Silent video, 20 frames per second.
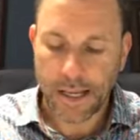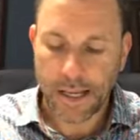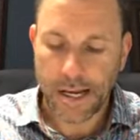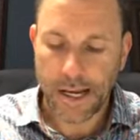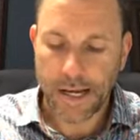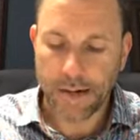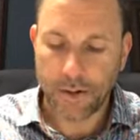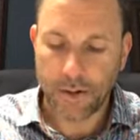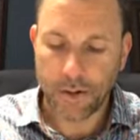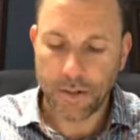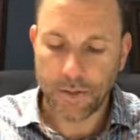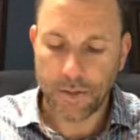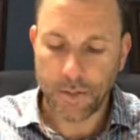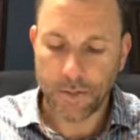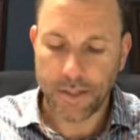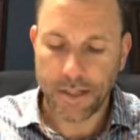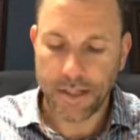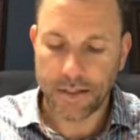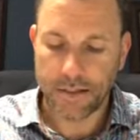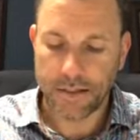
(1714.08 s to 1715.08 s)
God
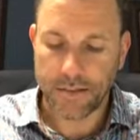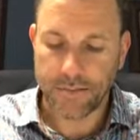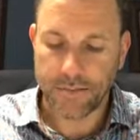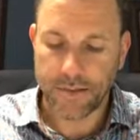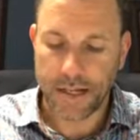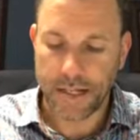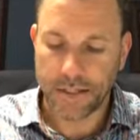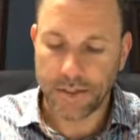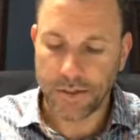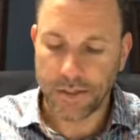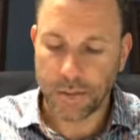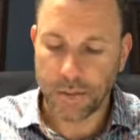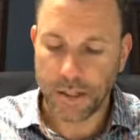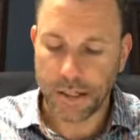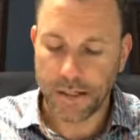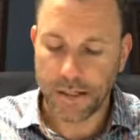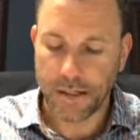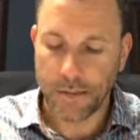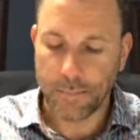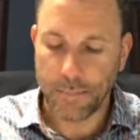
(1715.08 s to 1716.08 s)
also testified to
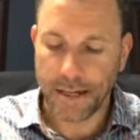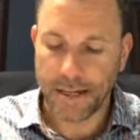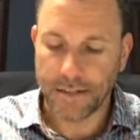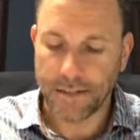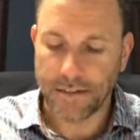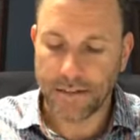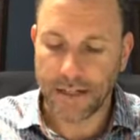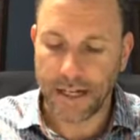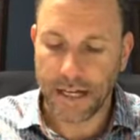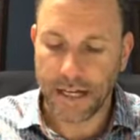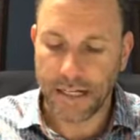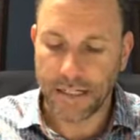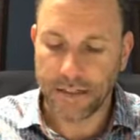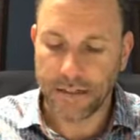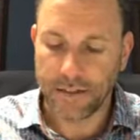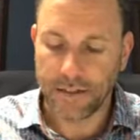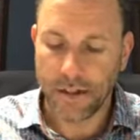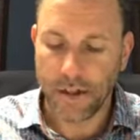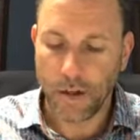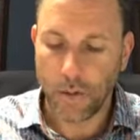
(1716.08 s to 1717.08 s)
it by
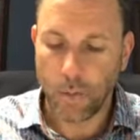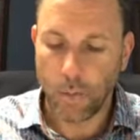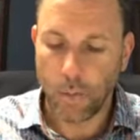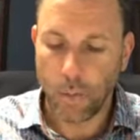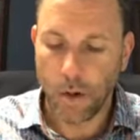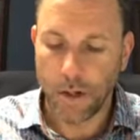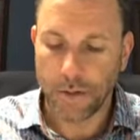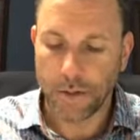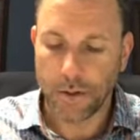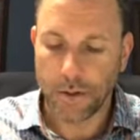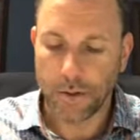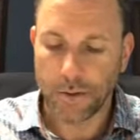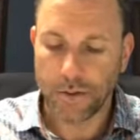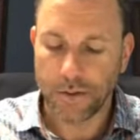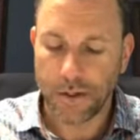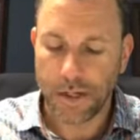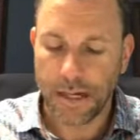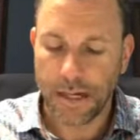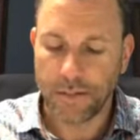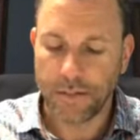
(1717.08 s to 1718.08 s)
signs,
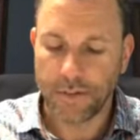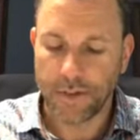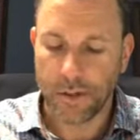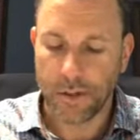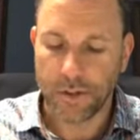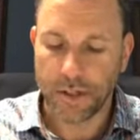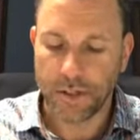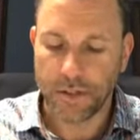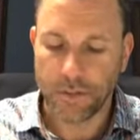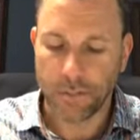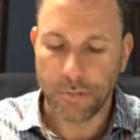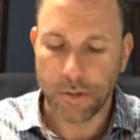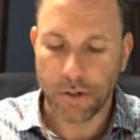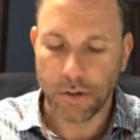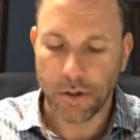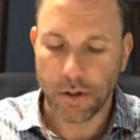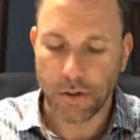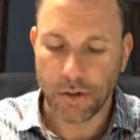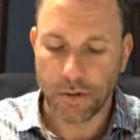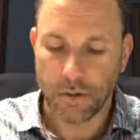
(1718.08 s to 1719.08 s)
wonders, and various
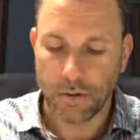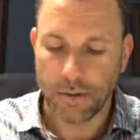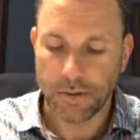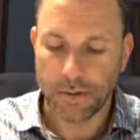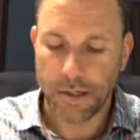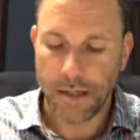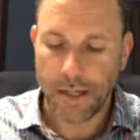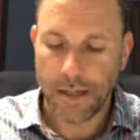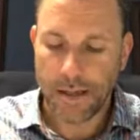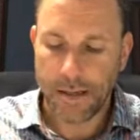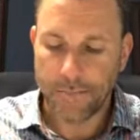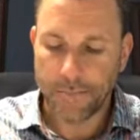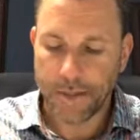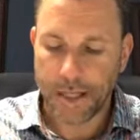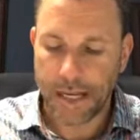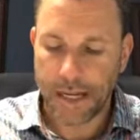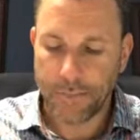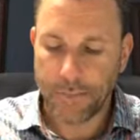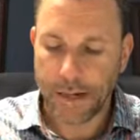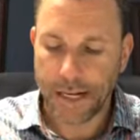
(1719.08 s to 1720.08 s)
miracles,
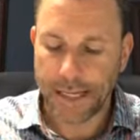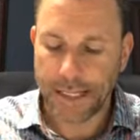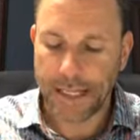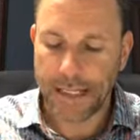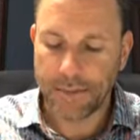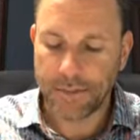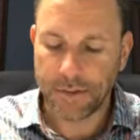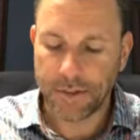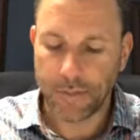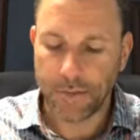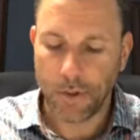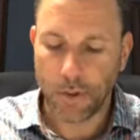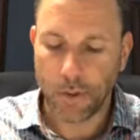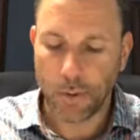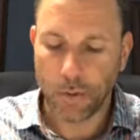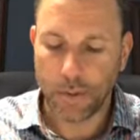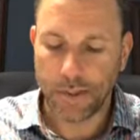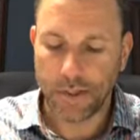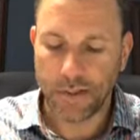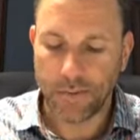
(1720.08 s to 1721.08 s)
and by gifts of the
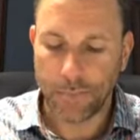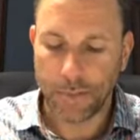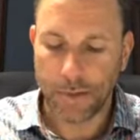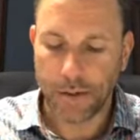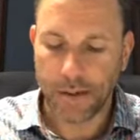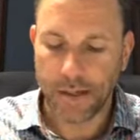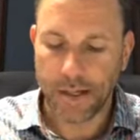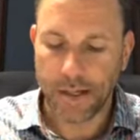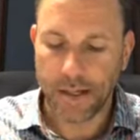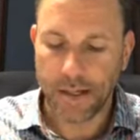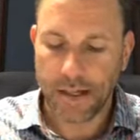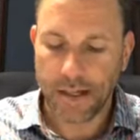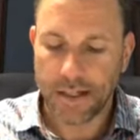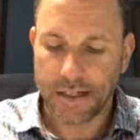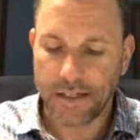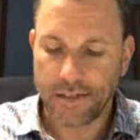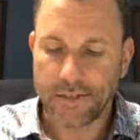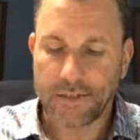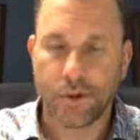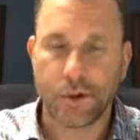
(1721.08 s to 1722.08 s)
Holy Spirit
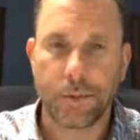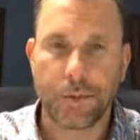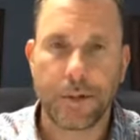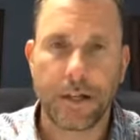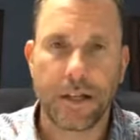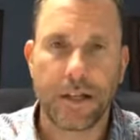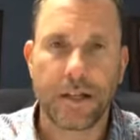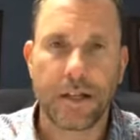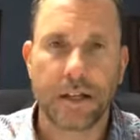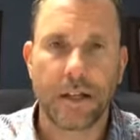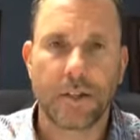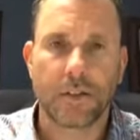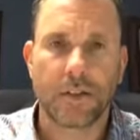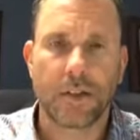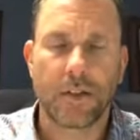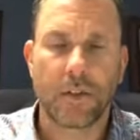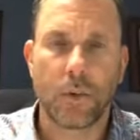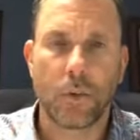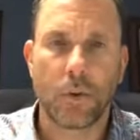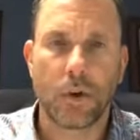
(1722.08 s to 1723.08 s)
distributed
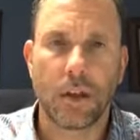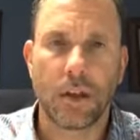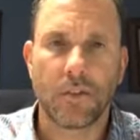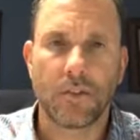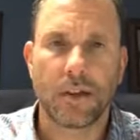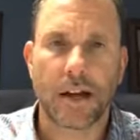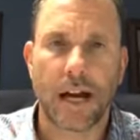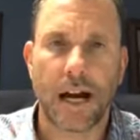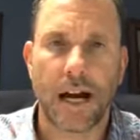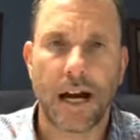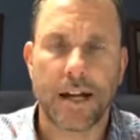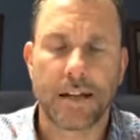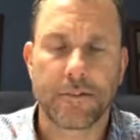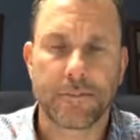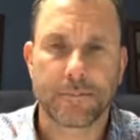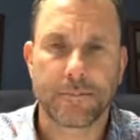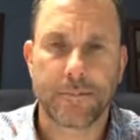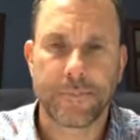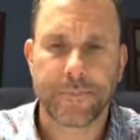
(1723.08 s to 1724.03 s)
to the will of God.